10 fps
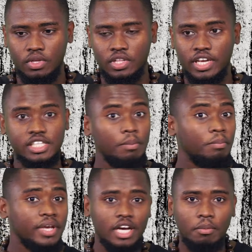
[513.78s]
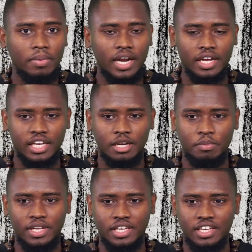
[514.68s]
there's a bigger plan at
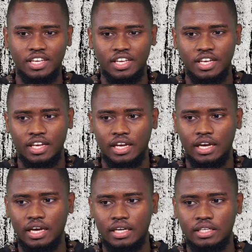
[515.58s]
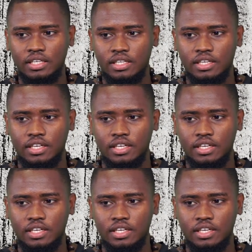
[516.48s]
play, and